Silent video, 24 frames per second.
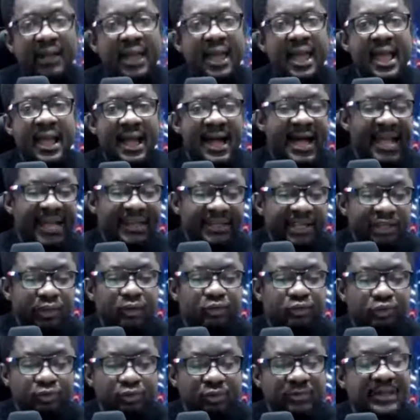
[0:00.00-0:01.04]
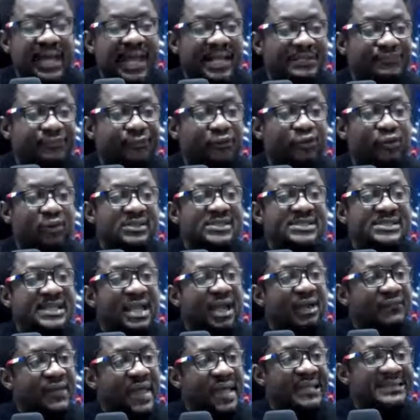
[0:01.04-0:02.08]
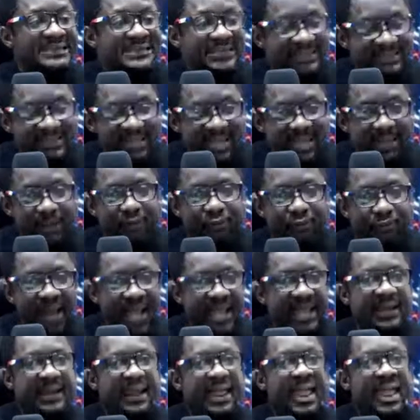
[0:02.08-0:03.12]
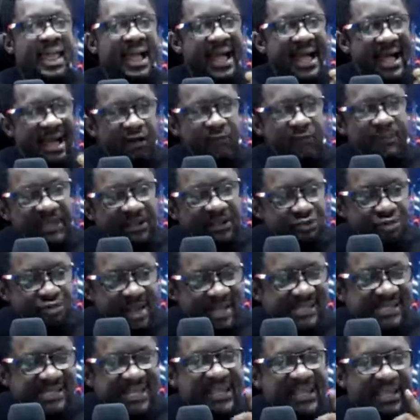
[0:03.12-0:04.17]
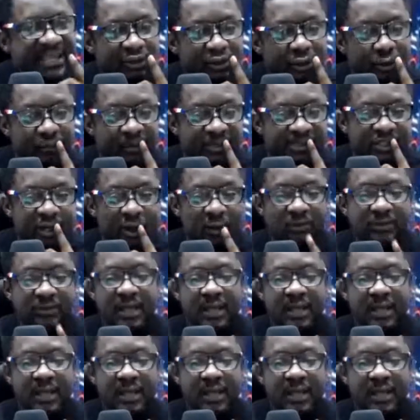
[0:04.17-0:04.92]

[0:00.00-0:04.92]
I need you to do that for yourself today, right? I'll be interested in your result.